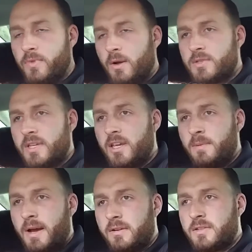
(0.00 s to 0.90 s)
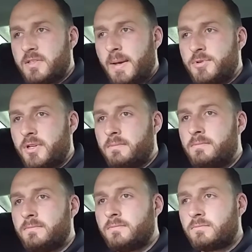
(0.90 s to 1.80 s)
was thinking about
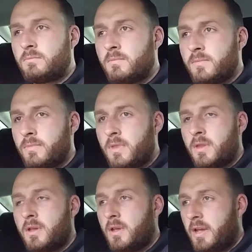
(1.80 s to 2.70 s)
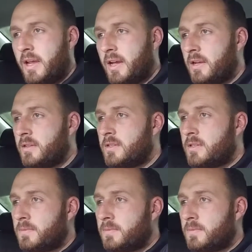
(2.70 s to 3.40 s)
deception. And,